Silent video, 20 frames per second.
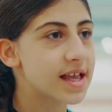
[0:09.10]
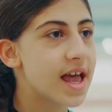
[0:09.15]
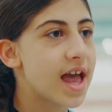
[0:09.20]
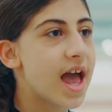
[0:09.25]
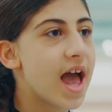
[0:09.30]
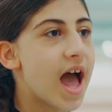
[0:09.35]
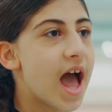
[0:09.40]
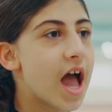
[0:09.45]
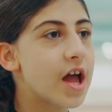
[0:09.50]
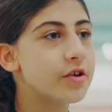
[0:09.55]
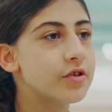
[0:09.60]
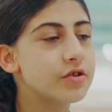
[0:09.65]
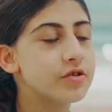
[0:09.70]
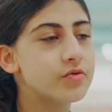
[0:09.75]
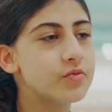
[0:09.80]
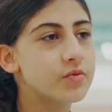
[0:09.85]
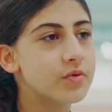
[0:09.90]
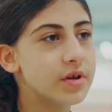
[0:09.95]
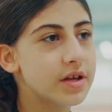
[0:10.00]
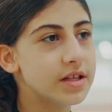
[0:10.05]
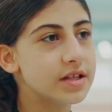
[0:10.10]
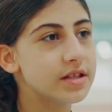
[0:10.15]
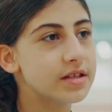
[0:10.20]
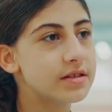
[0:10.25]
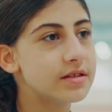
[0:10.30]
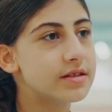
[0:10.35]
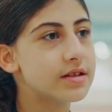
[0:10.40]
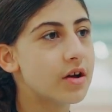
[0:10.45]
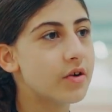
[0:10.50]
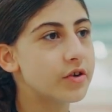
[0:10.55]
And in
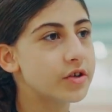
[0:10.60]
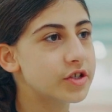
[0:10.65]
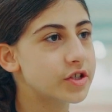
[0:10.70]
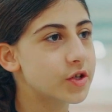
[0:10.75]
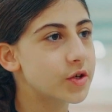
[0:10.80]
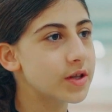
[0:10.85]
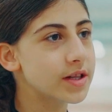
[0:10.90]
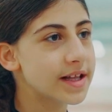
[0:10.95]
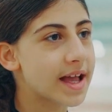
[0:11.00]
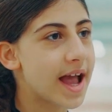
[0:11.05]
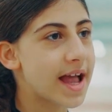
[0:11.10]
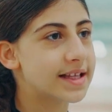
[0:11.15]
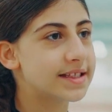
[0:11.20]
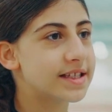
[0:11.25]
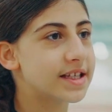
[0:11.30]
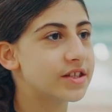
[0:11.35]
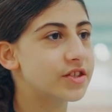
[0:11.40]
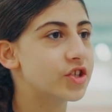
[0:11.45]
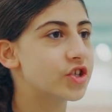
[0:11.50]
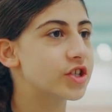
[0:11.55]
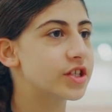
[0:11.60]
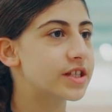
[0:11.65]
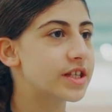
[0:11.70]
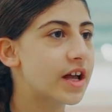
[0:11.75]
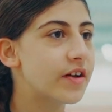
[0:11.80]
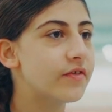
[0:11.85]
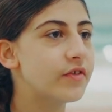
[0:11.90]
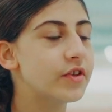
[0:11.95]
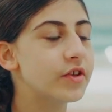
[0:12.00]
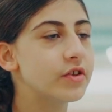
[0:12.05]
our school canteen there are
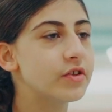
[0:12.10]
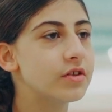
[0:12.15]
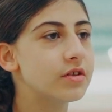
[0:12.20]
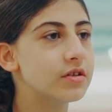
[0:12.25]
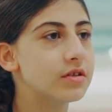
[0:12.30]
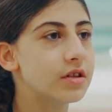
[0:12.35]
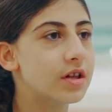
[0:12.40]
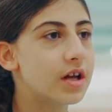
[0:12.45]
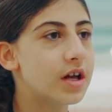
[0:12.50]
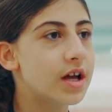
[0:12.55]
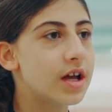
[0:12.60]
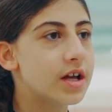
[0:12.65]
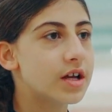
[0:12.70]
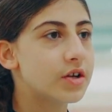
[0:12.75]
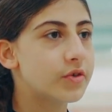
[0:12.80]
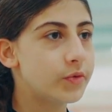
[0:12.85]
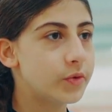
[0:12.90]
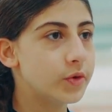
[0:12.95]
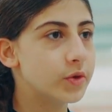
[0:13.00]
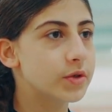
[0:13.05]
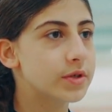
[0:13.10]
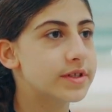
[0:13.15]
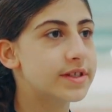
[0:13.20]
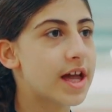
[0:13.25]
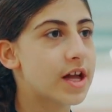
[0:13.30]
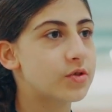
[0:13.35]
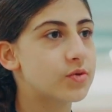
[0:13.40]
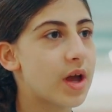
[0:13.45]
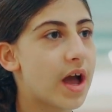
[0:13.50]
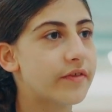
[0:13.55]
several rules
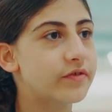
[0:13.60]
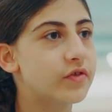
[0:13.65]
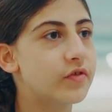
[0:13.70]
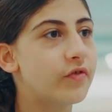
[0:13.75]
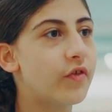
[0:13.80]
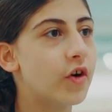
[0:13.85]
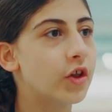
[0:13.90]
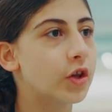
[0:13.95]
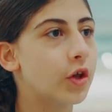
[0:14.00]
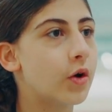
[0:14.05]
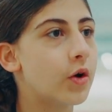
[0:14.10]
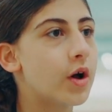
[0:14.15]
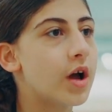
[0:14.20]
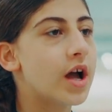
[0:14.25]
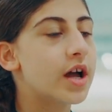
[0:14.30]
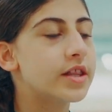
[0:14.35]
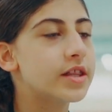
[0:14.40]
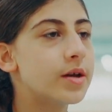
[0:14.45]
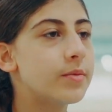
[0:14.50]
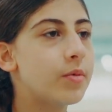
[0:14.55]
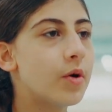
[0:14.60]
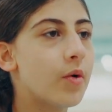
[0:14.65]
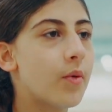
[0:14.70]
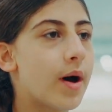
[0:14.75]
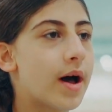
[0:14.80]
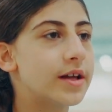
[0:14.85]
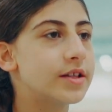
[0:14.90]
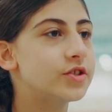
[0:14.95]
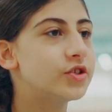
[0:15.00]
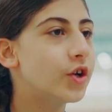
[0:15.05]
that you have to follow. Number
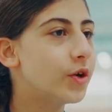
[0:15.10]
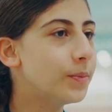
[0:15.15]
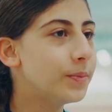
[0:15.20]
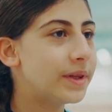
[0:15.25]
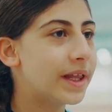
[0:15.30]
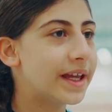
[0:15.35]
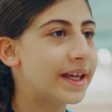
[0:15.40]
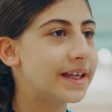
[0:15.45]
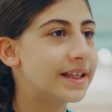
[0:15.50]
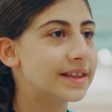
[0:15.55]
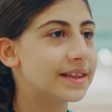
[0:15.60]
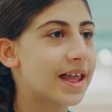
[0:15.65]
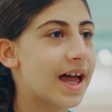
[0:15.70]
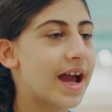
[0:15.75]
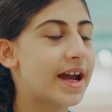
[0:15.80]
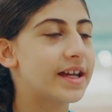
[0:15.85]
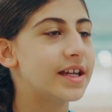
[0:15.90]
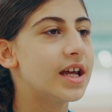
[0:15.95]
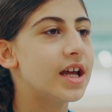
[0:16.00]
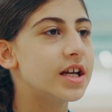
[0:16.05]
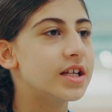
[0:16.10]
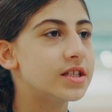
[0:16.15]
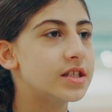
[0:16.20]
1, don't play in line.